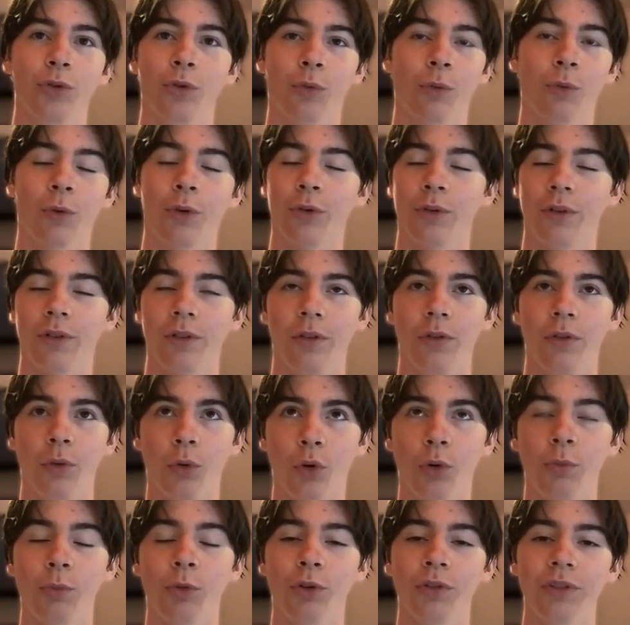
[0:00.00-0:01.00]

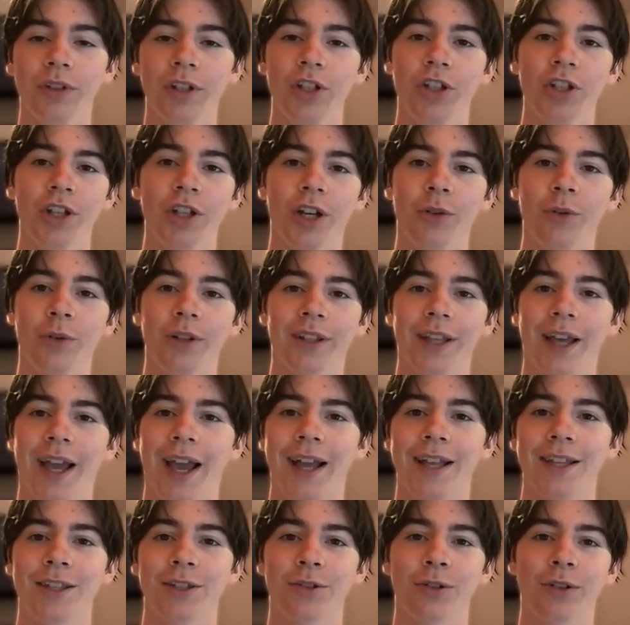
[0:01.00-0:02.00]
normal degenerate
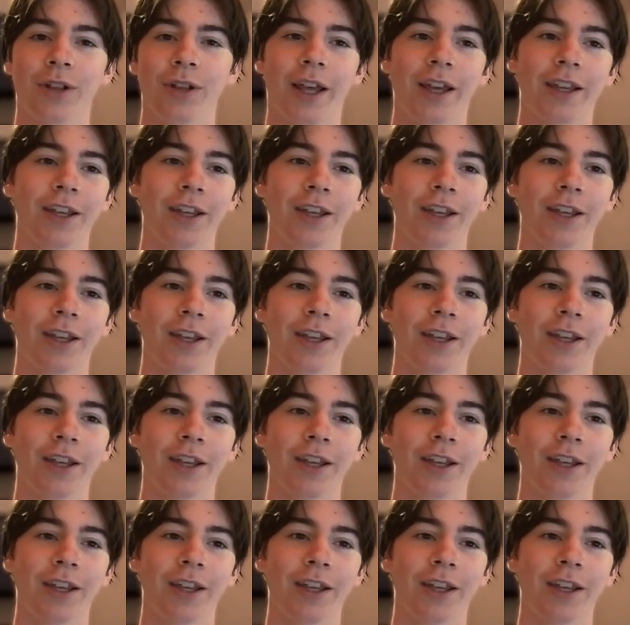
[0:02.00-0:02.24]
answer,